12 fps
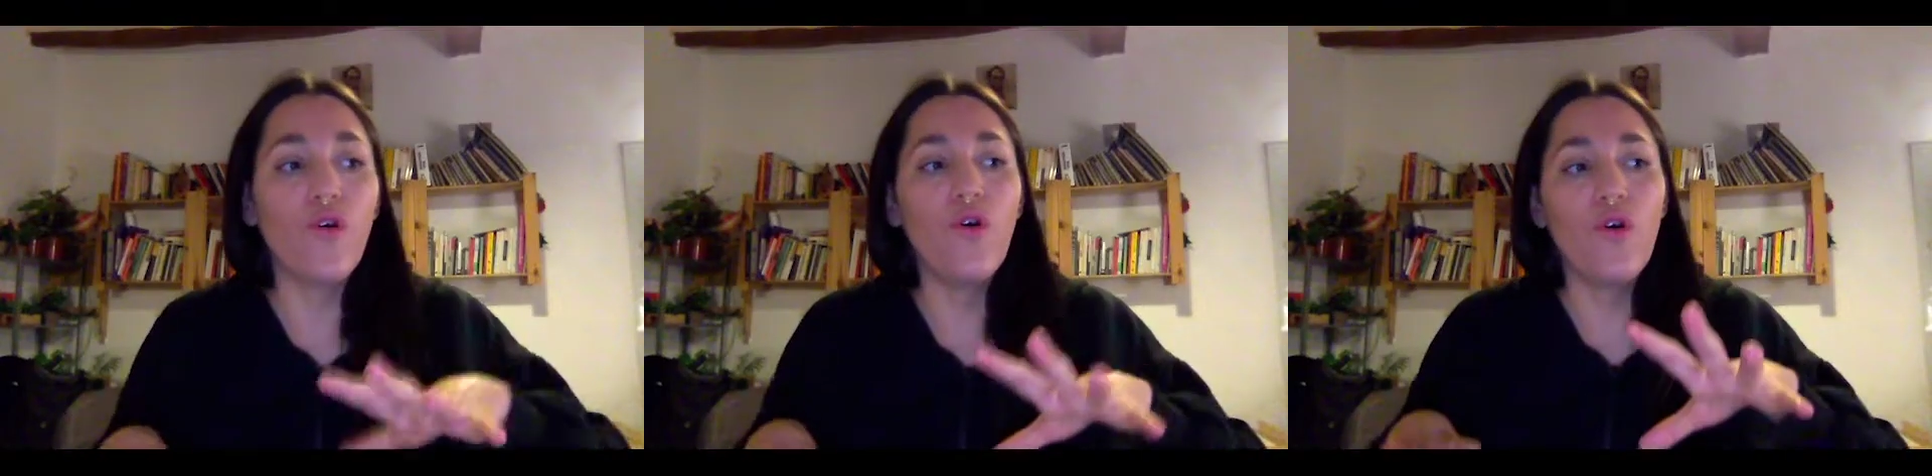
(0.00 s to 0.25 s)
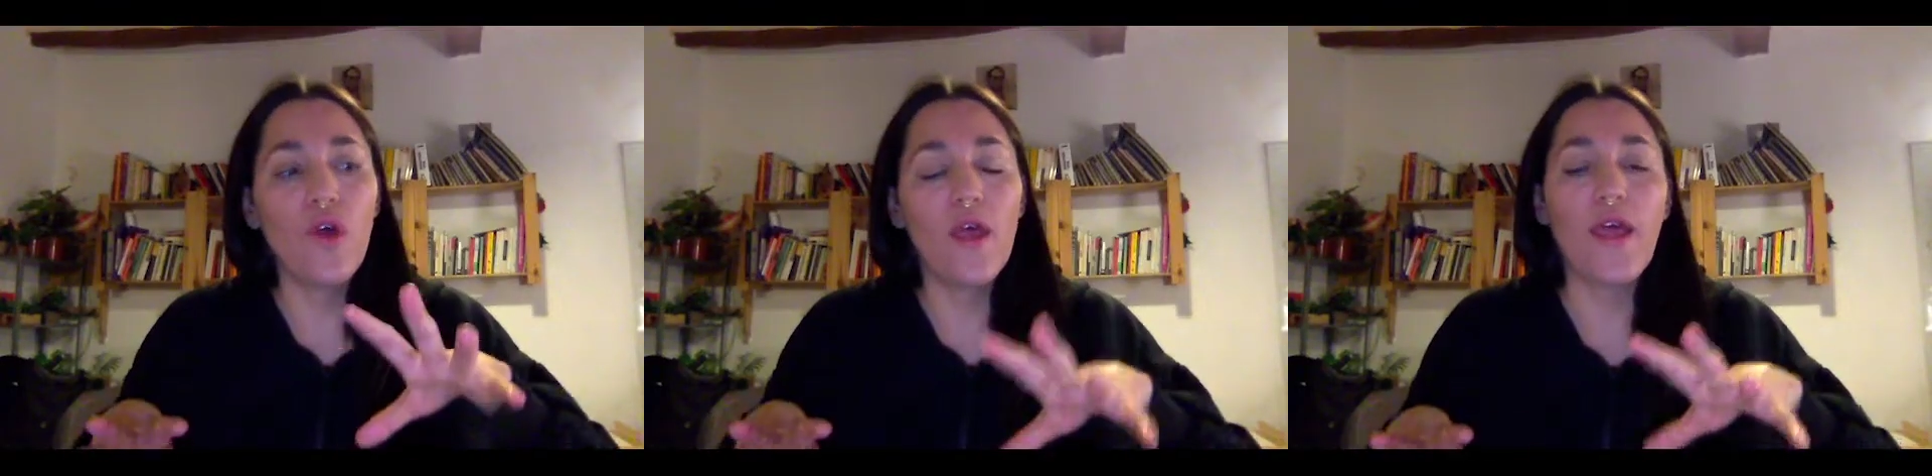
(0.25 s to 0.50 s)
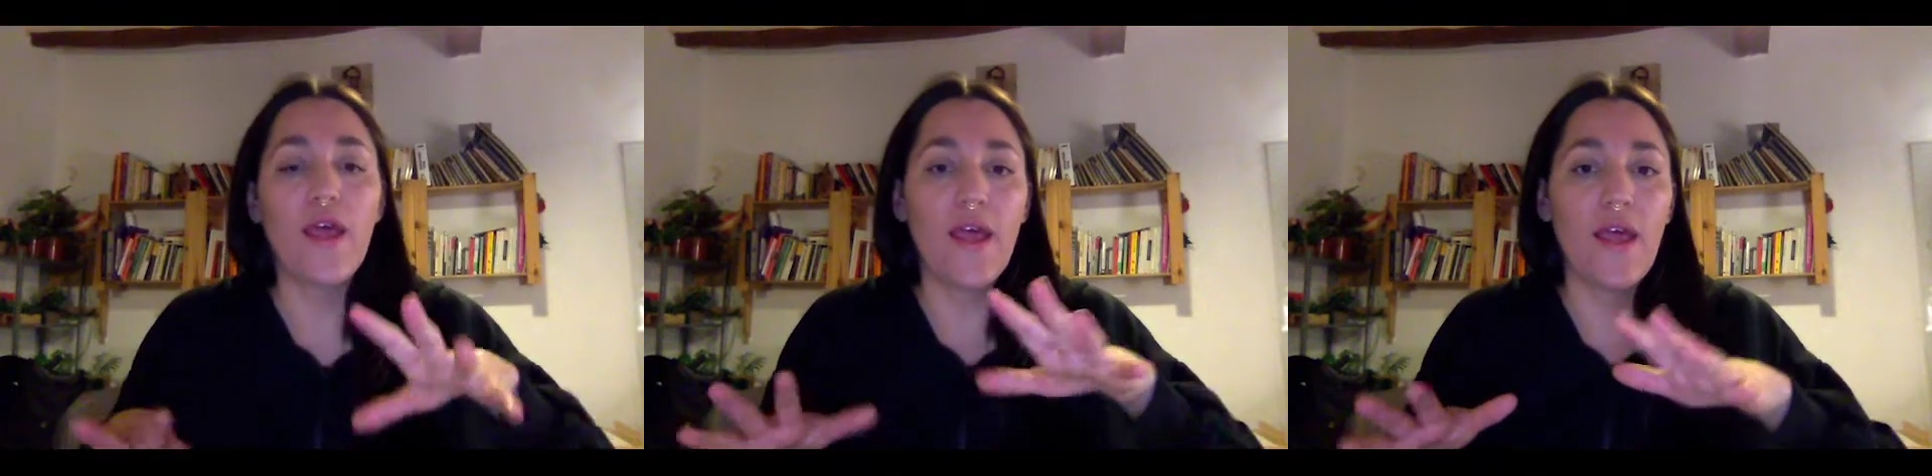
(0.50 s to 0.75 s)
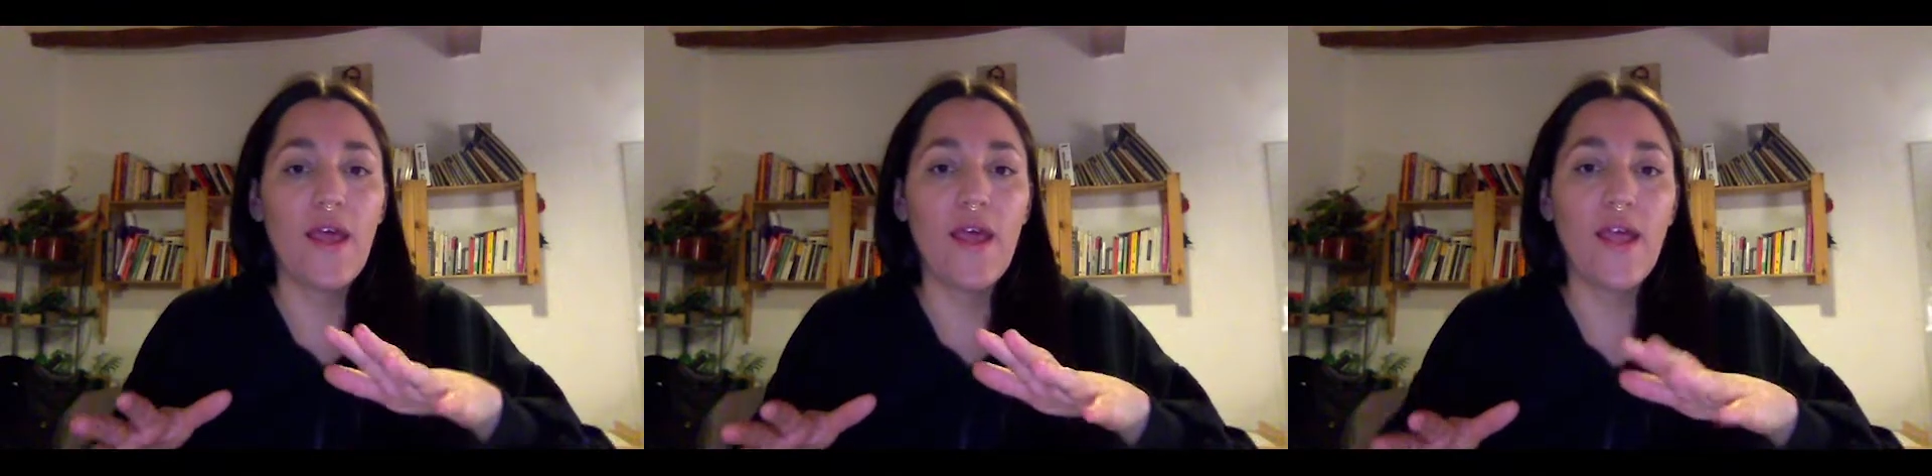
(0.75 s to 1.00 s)

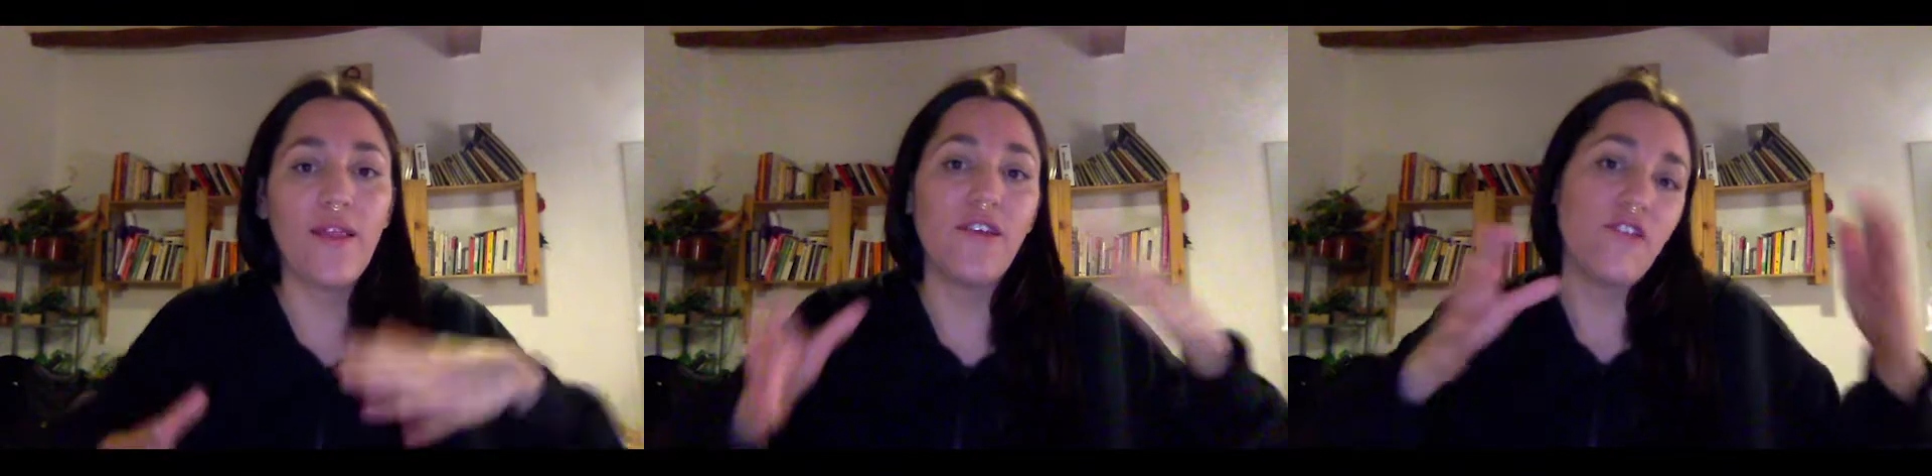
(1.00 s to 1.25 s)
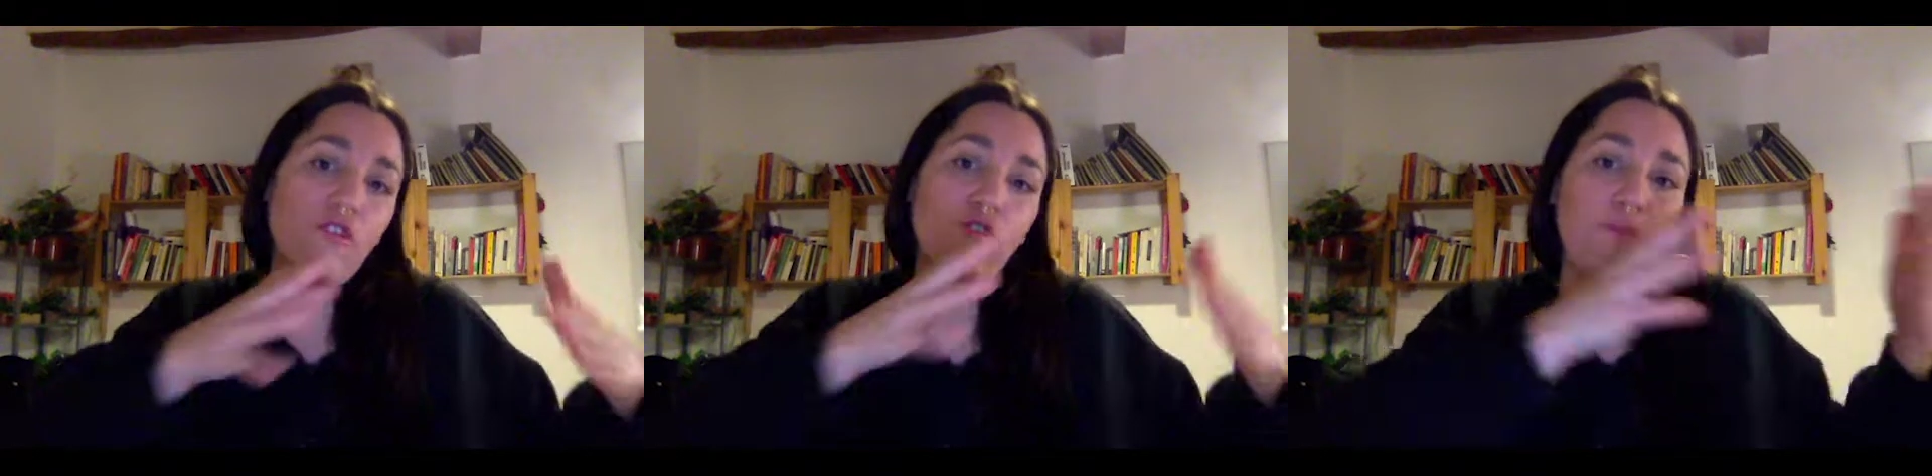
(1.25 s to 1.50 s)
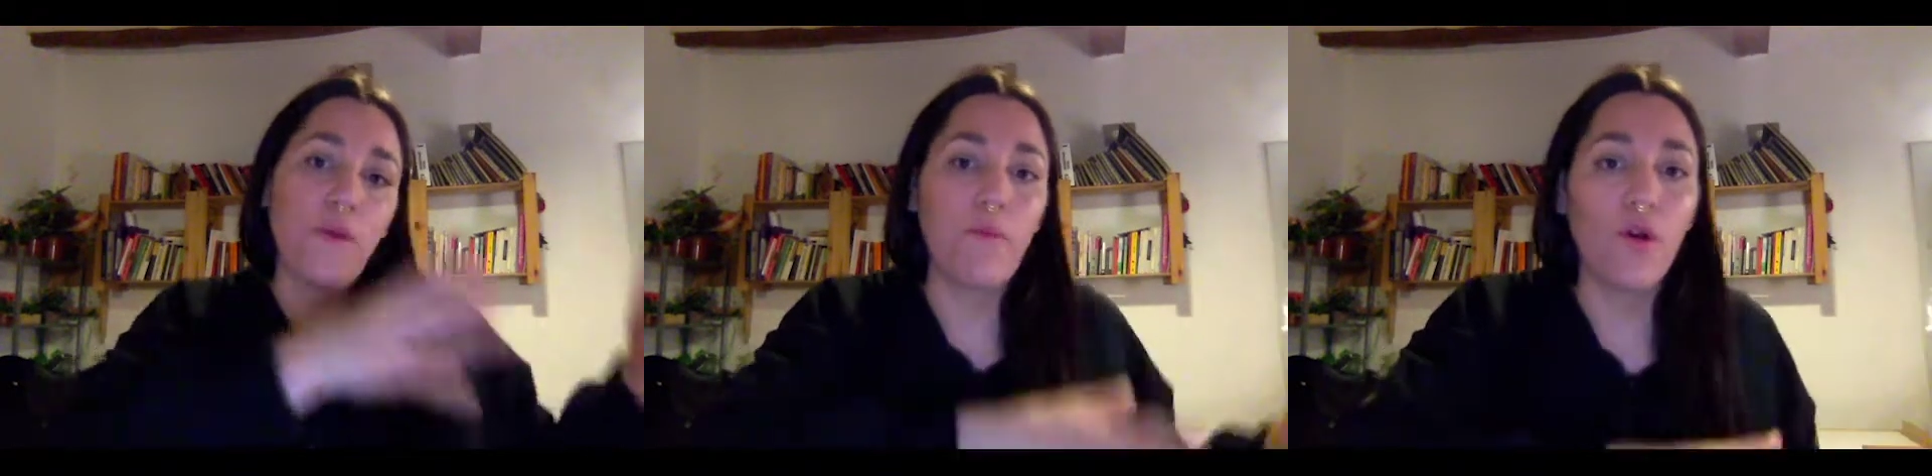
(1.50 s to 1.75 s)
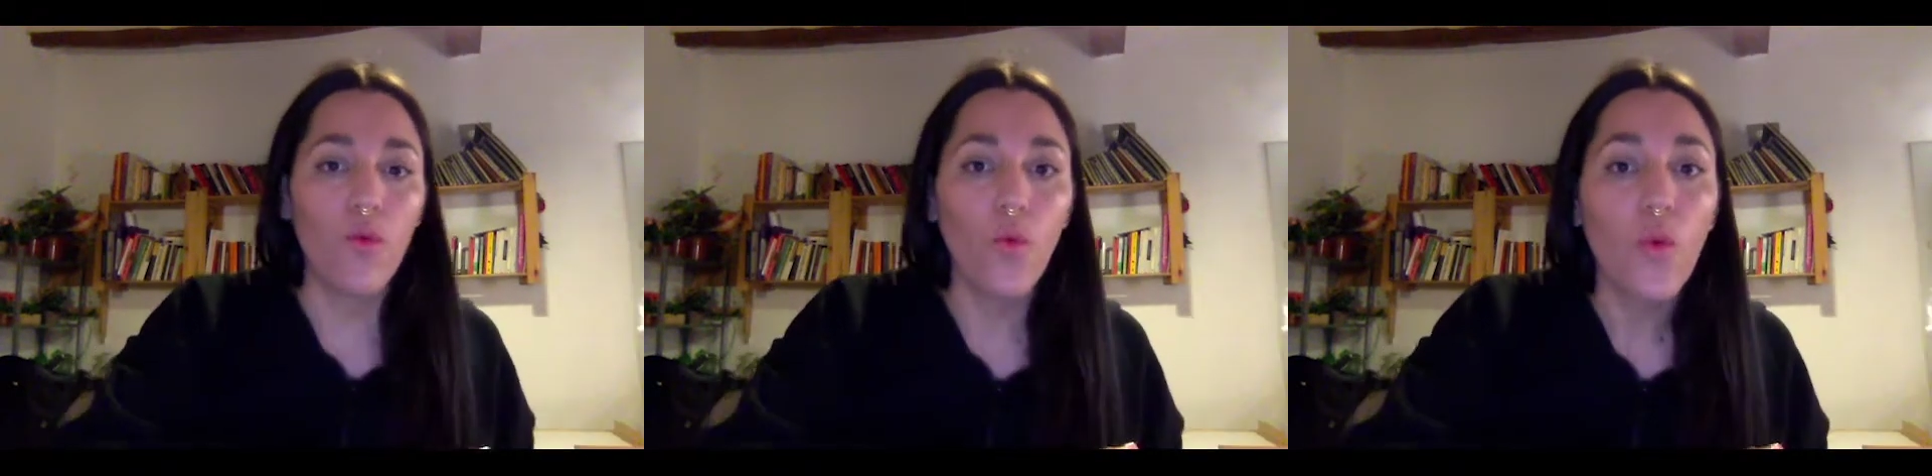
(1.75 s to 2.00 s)
indigenous people
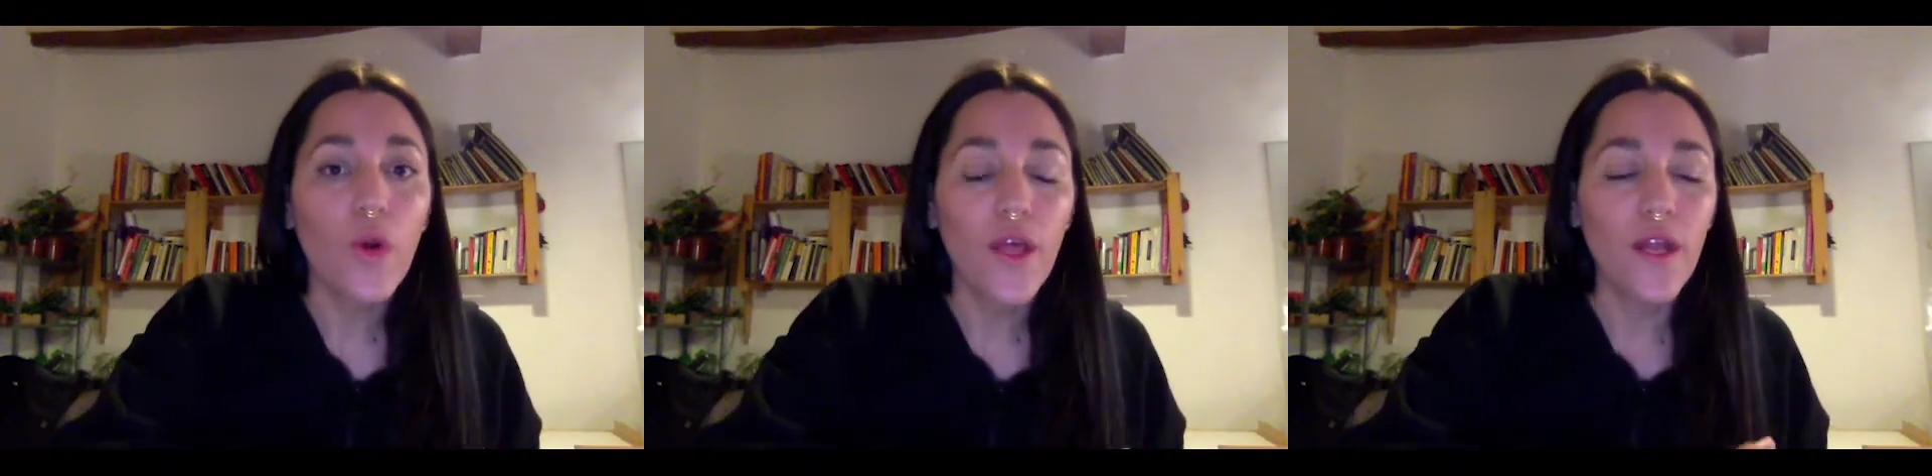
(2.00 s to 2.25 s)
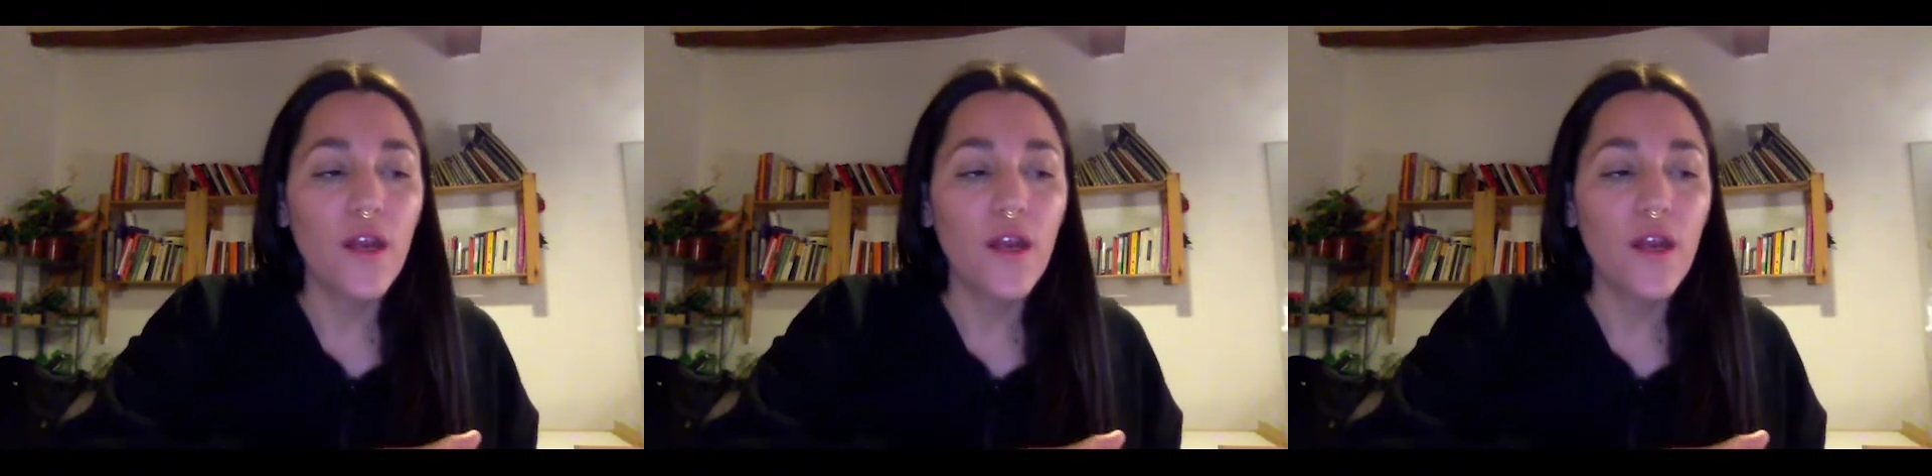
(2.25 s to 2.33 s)
wouldn't